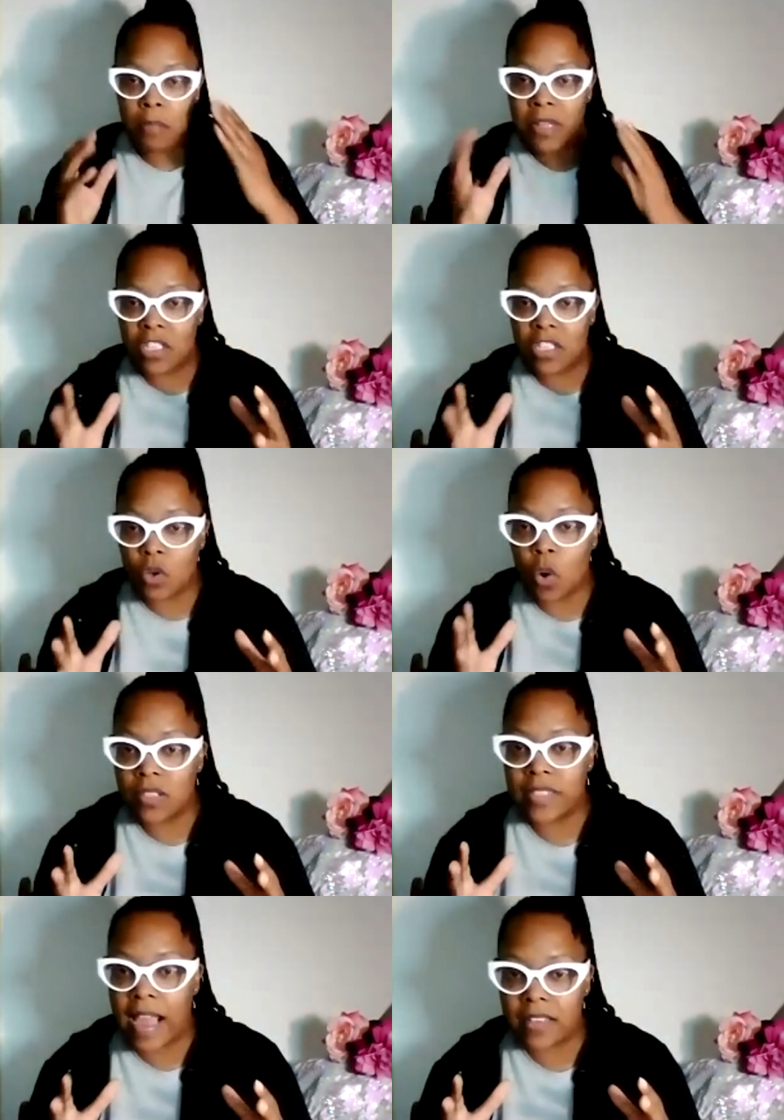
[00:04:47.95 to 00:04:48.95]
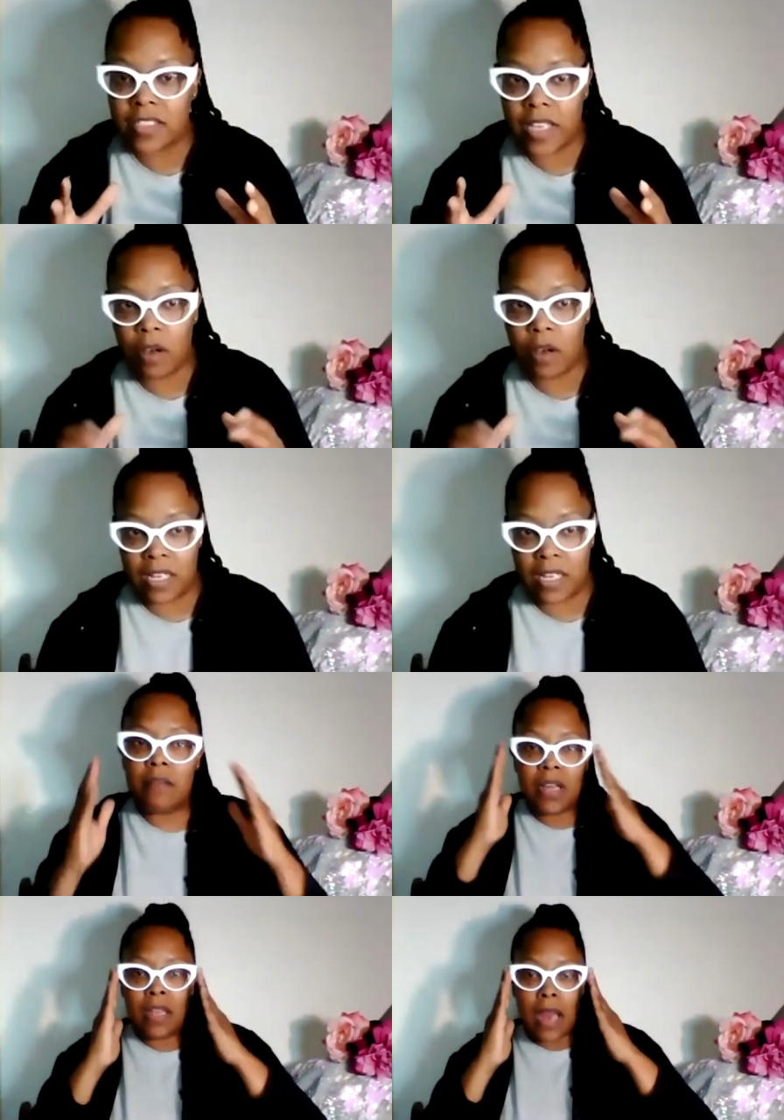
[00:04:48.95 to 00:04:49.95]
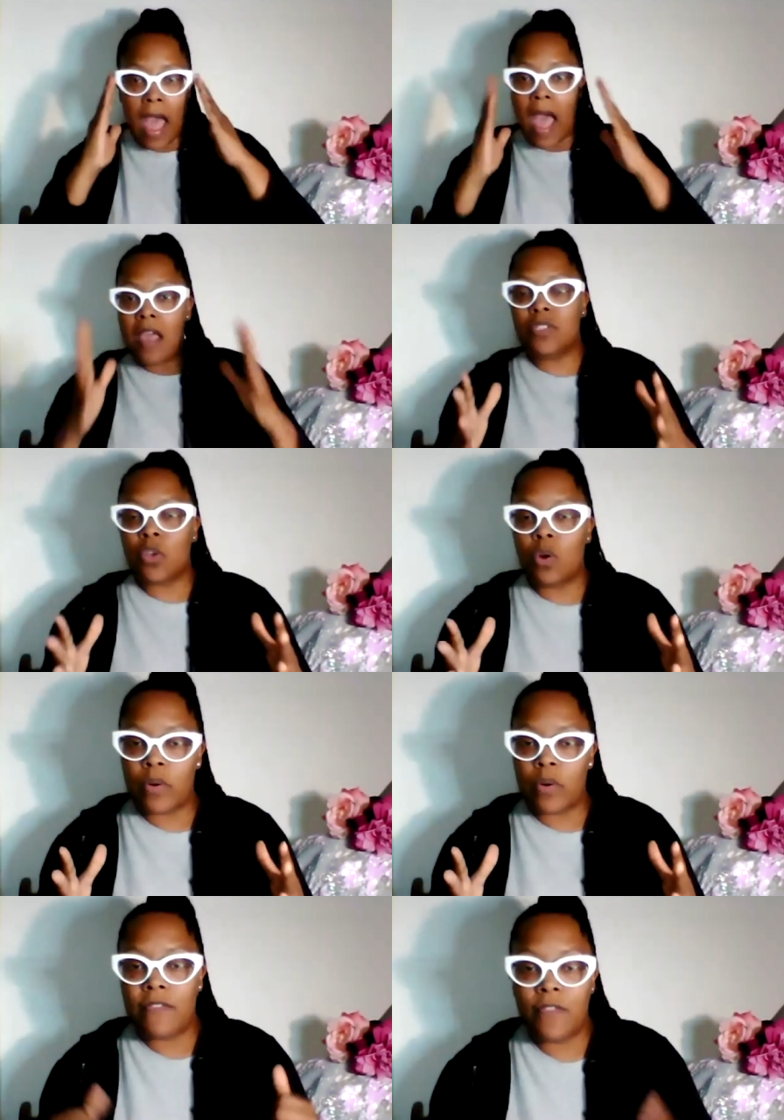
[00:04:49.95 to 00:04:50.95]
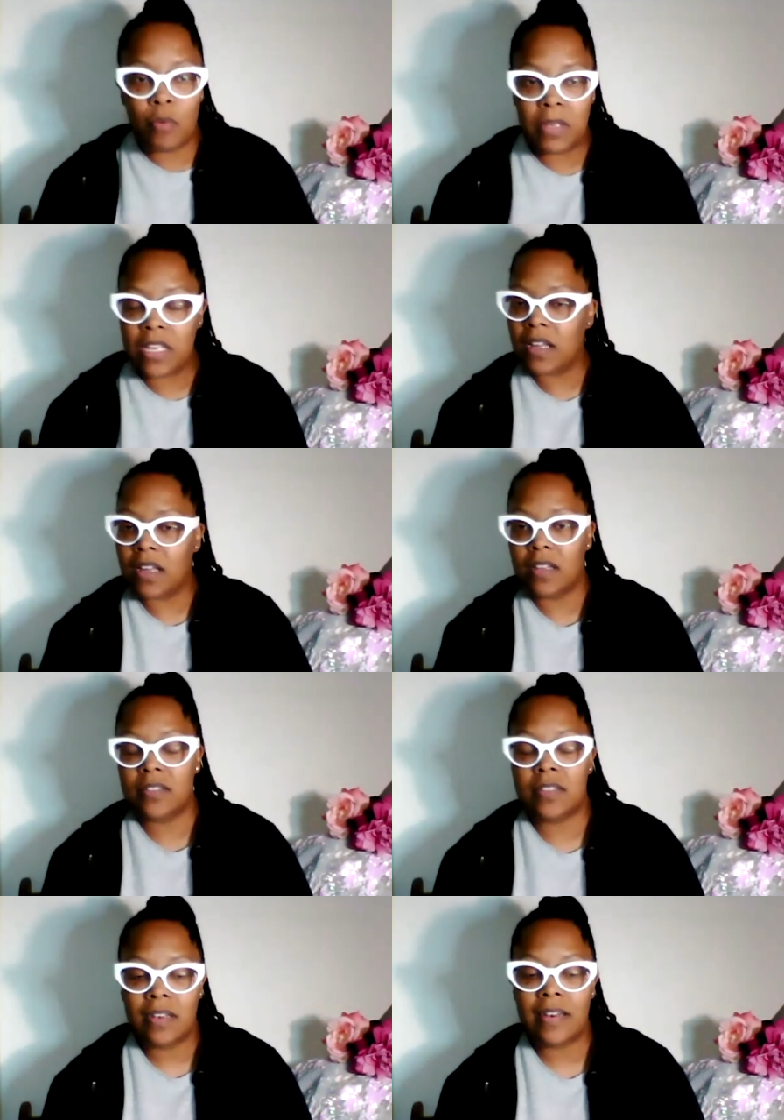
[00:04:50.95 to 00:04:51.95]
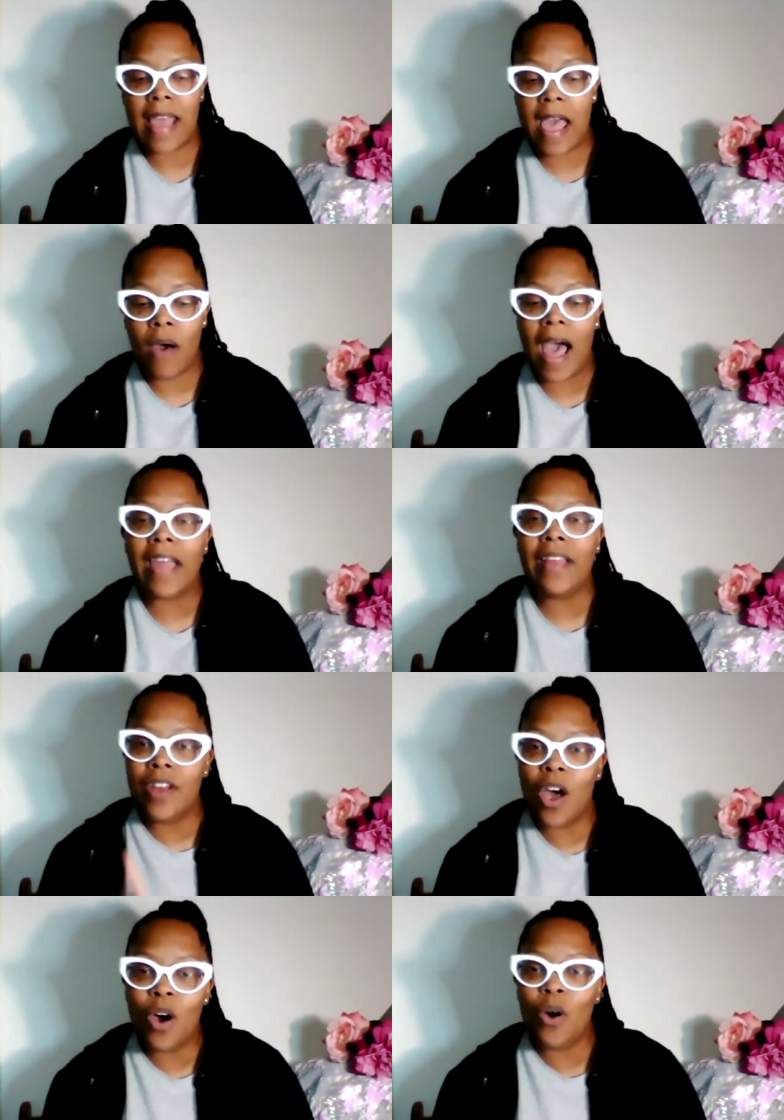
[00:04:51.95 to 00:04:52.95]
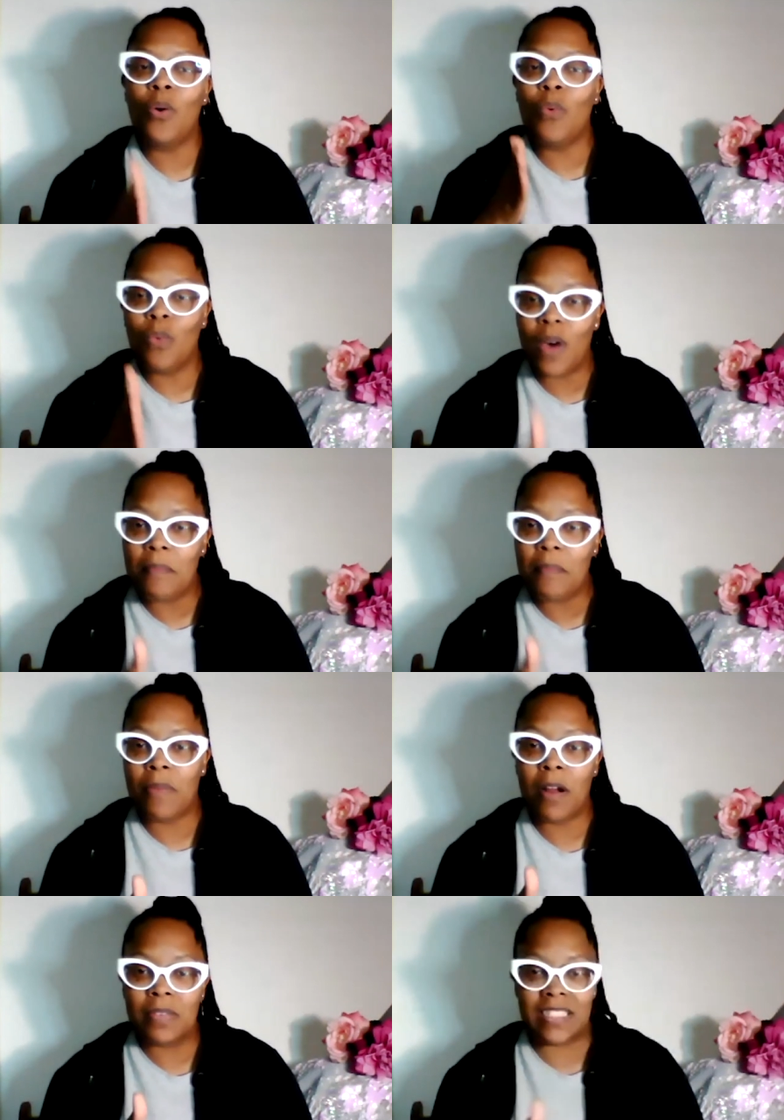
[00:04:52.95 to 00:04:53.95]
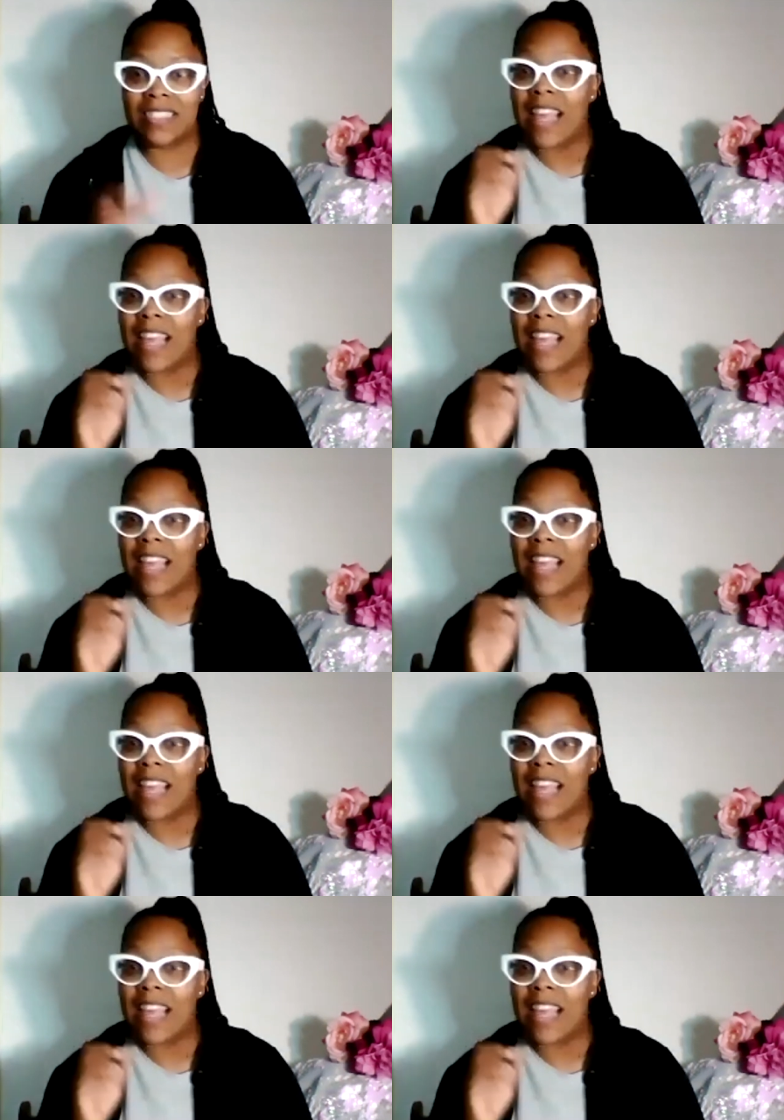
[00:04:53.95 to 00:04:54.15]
But this yeah. course actually helped me. But I am so grateful because now I know what my purpose is.